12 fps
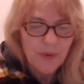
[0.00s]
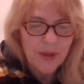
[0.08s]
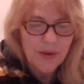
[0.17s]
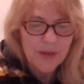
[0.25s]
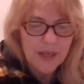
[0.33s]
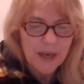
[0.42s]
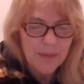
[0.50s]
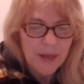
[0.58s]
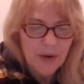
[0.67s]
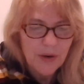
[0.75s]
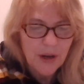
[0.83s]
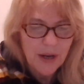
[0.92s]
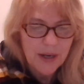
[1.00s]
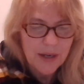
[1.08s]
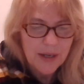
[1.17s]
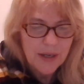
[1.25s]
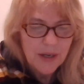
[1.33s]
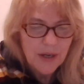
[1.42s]
whether to come in or not.
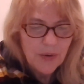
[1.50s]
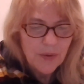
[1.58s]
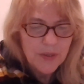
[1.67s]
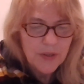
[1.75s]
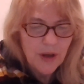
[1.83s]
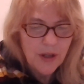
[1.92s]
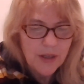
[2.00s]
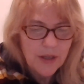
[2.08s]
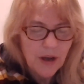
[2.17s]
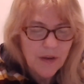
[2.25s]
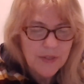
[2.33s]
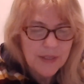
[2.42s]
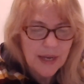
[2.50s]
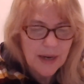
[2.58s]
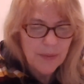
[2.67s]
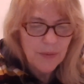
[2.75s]
Raskolnikov sat up